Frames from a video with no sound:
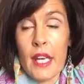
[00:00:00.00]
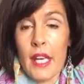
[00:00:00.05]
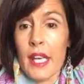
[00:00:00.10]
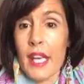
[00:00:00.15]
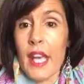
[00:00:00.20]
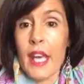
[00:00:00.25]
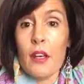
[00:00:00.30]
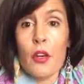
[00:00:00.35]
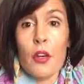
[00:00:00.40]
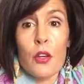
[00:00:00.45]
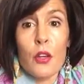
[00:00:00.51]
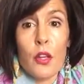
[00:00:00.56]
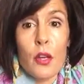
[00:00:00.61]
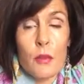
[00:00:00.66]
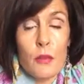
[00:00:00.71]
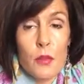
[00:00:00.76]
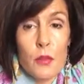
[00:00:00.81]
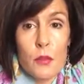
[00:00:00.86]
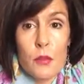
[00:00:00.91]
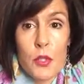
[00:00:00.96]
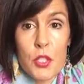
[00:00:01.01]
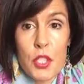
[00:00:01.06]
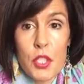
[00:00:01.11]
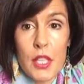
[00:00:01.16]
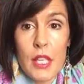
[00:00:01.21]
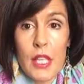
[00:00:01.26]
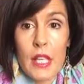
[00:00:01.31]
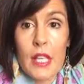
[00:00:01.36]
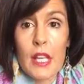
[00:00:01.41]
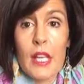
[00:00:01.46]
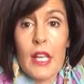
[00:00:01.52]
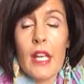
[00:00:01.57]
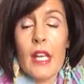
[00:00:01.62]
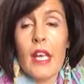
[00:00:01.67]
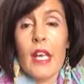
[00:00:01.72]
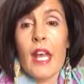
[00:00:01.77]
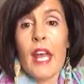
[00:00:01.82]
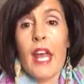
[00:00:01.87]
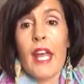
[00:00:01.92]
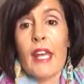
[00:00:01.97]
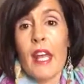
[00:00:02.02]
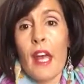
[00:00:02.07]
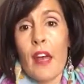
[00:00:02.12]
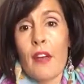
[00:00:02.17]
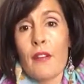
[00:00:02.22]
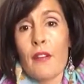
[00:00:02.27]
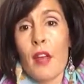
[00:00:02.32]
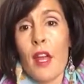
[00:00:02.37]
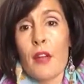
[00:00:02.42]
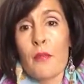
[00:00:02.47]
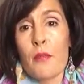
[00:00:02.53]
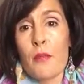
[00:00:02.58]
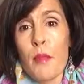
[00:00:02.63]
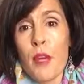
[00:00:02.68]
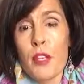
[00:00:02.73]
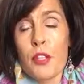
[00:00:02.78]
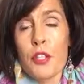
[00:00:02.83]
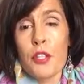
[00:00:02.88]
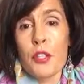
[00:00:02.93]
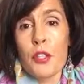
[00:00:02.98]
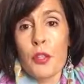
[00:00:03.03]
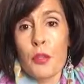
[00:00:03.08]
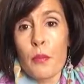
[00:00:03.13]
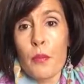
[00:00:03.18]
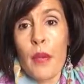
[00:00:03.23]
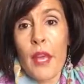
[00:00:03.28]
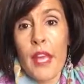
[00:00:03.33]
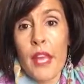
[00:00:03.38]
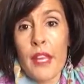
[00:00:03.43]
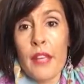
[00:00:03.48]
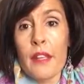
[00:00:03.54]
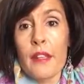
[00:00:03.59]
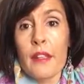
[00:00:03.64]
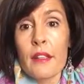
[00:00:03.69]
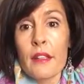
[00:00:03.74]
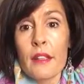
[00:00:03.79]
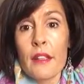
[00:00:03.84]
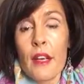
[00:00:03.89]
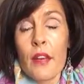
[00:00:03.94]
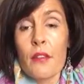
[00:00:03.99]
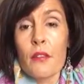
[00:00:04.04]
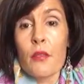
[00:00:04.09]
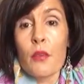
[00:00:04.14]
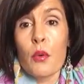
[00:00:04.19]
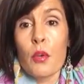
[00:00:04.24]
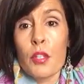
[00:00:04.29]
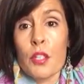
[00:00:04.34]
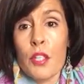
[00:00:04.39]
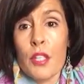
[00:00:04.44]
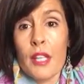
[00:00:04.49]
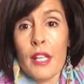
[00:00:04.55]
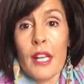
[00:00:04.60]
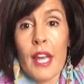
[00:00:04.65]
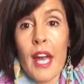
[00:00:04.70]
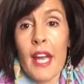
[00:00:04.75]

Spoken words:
I can't hook you up to a machine and measure your pain, unfortunately.